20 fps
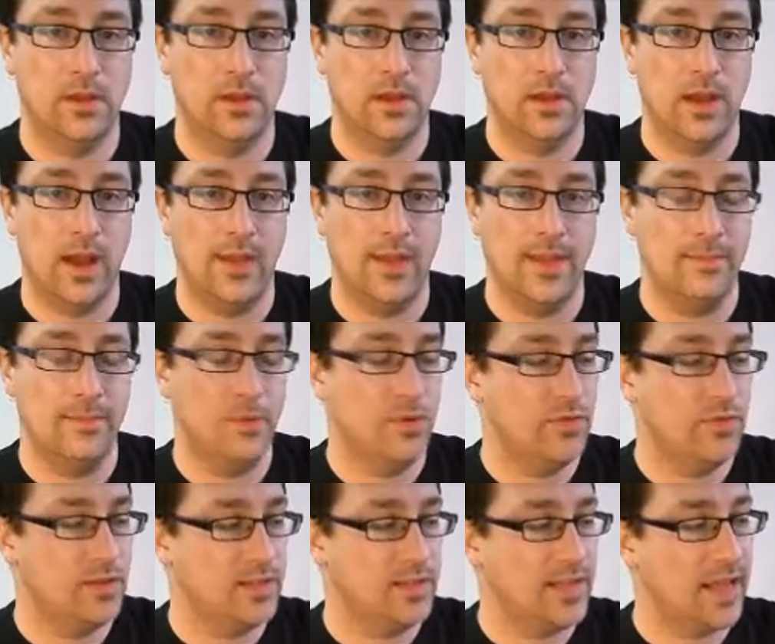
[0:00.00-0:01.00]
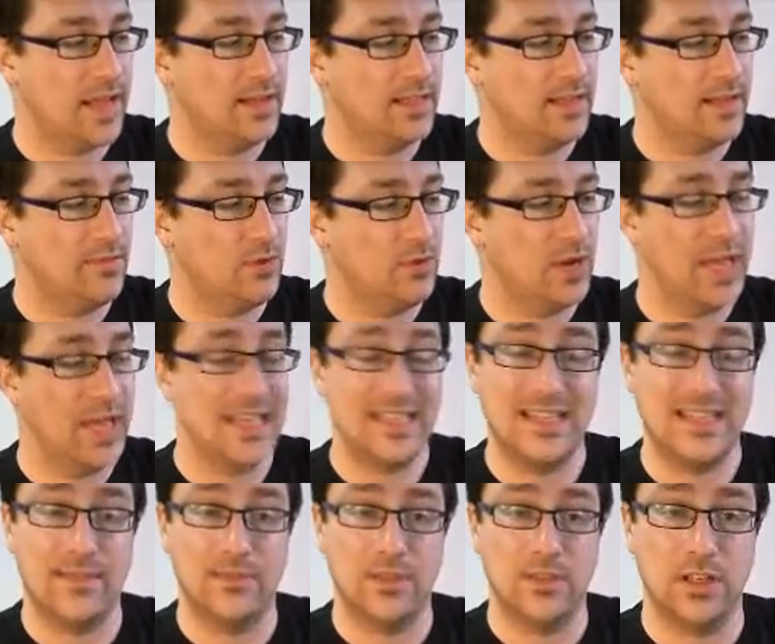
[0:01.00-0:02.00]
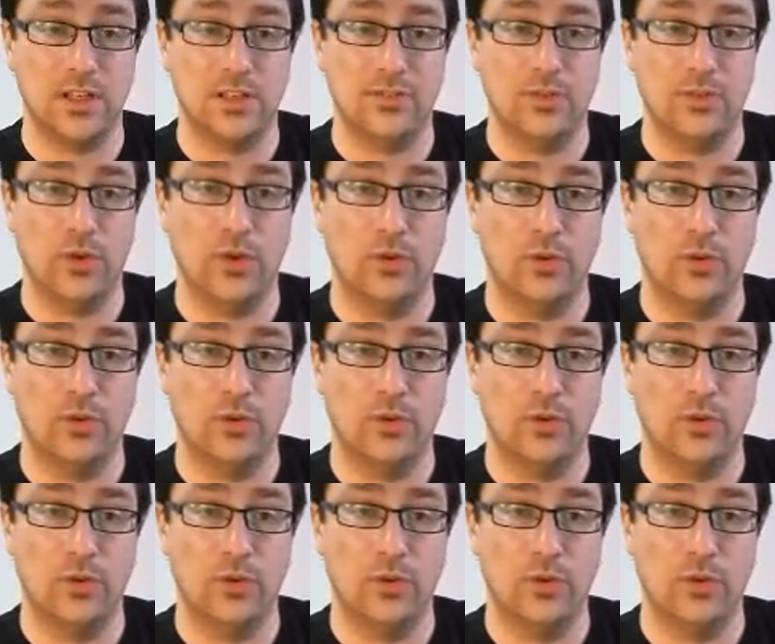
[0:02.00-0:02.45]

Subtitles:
and then move this down to give you an A7 sus4.